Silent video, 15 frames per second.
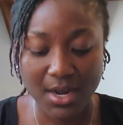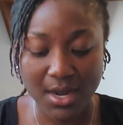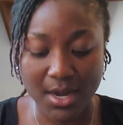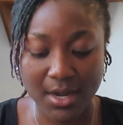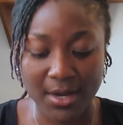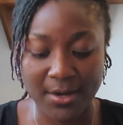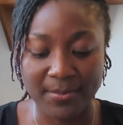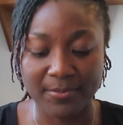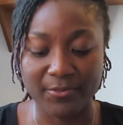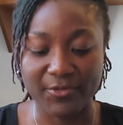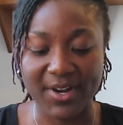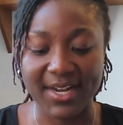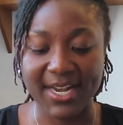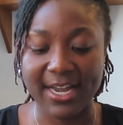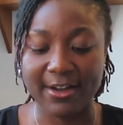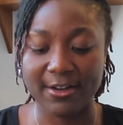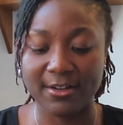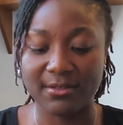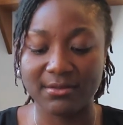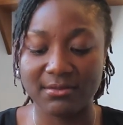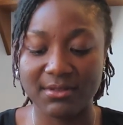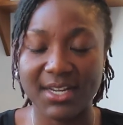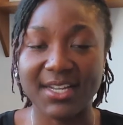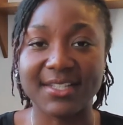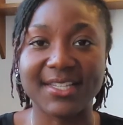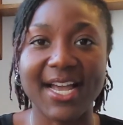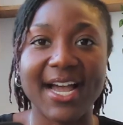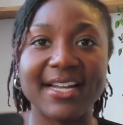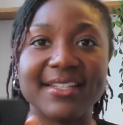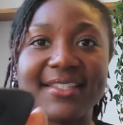Right now it's
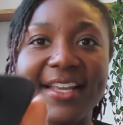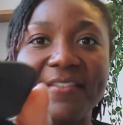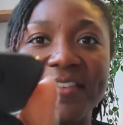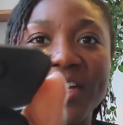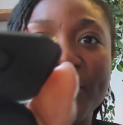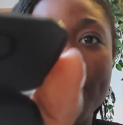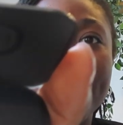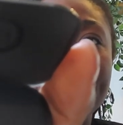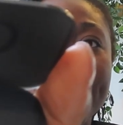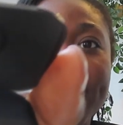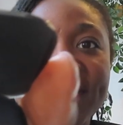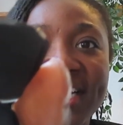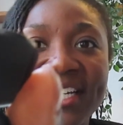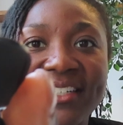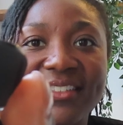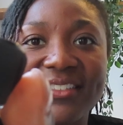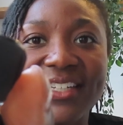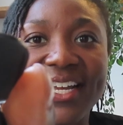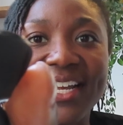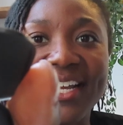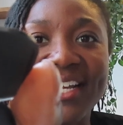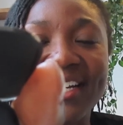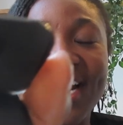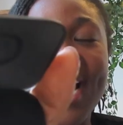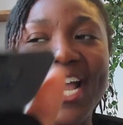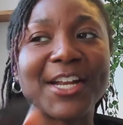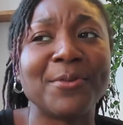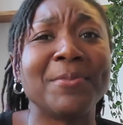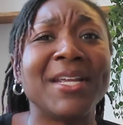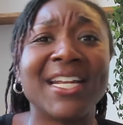at 71%, and I
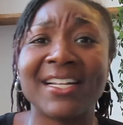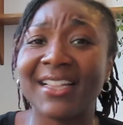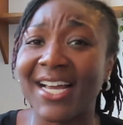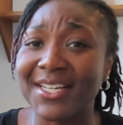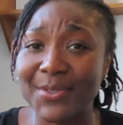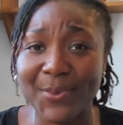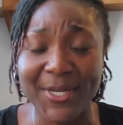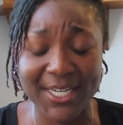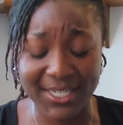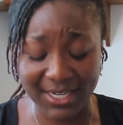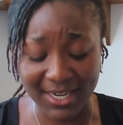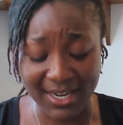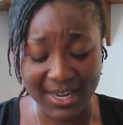had a meeting last week